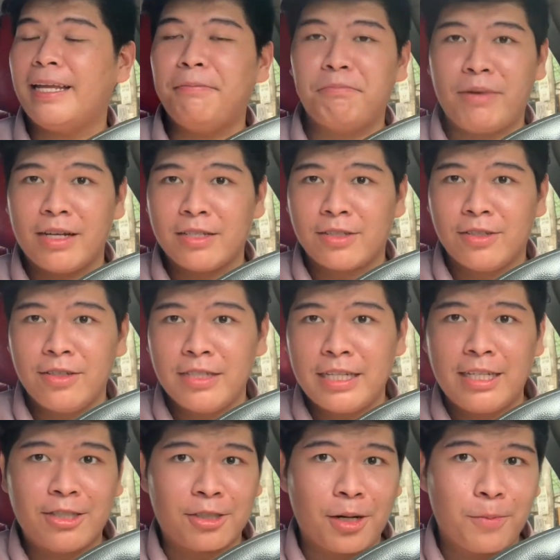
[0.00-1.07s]
pesos in
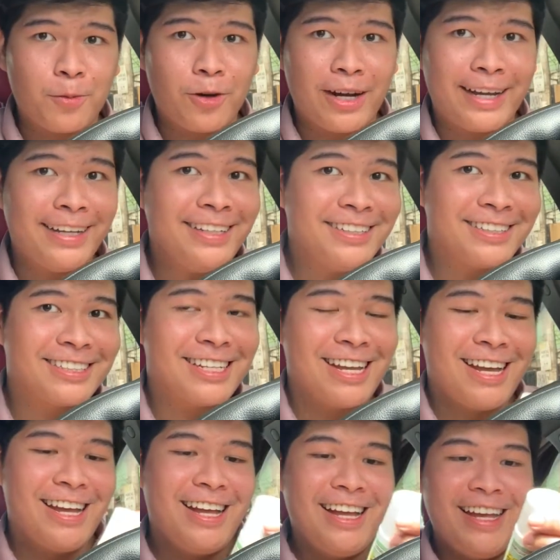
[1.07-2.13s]
Shopwise.
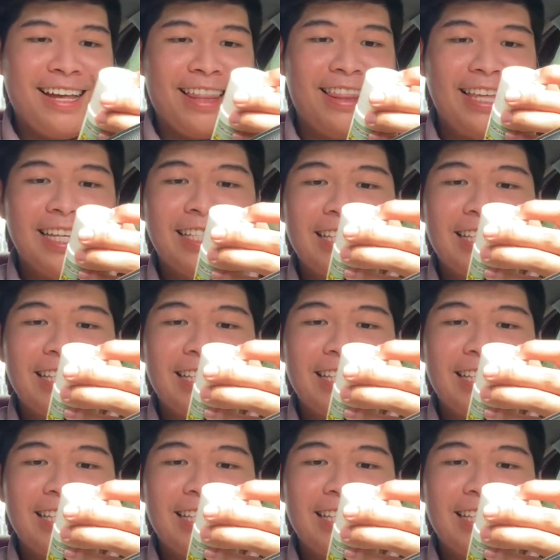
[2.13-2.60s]
This